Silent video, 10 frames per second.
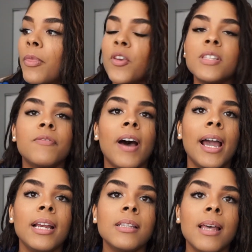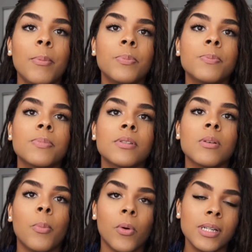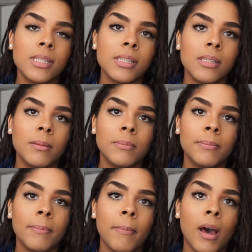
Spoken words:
Just find that support system.